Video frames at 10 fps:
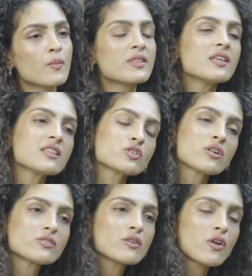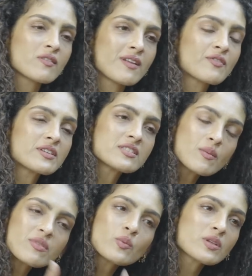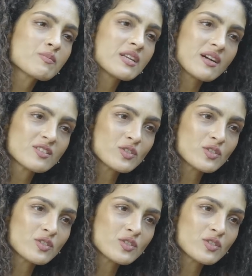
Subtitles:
But then there's also a lot of laughter. Same thing with my dance